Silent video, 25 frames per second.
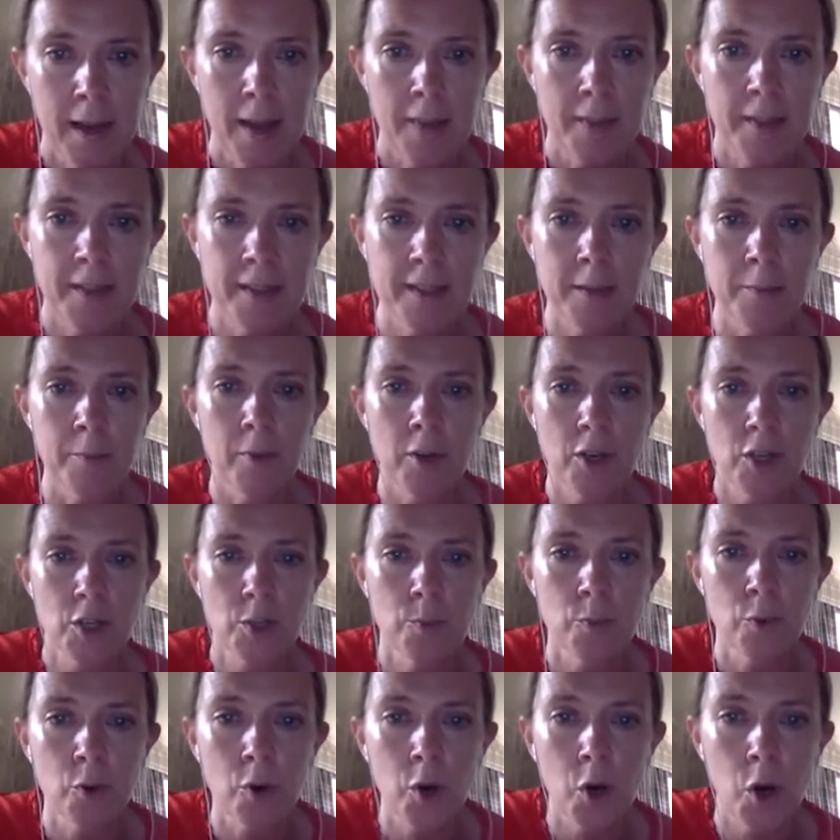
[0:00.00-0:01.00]
This is a
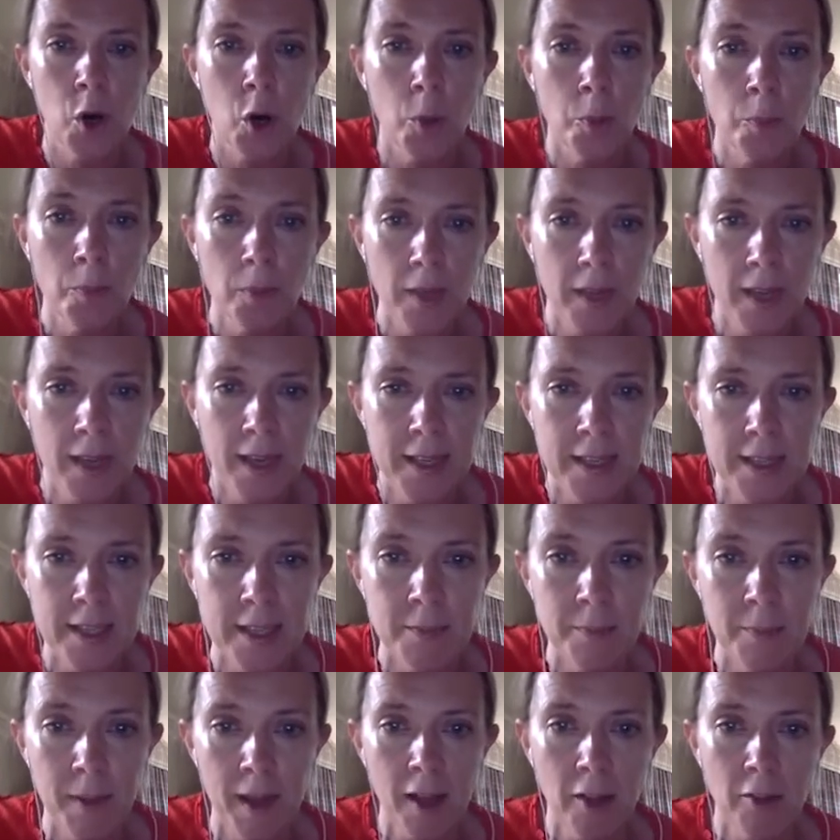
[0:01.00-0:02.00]
much more
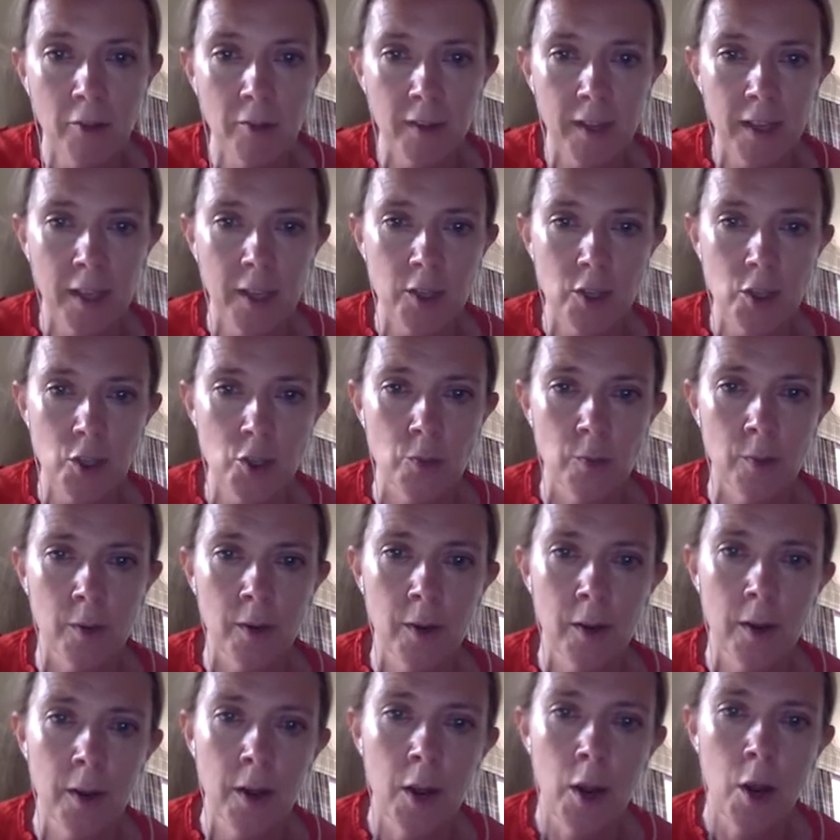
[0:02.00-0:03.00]
complicated pelvic
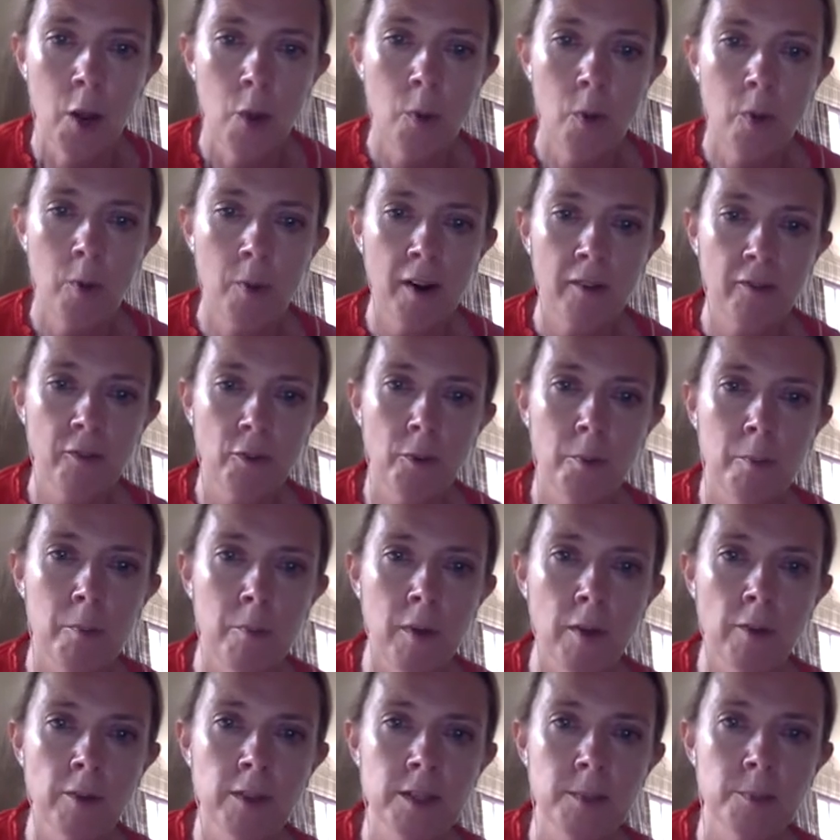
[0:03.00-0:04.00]
tumour where we've got
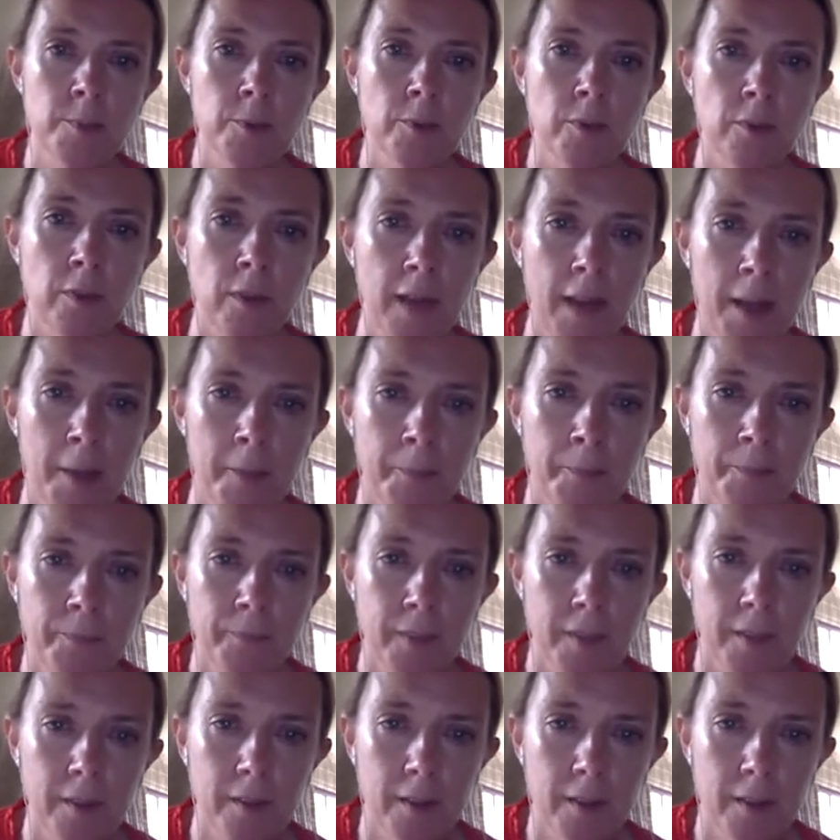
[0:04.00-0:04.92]
multiple um,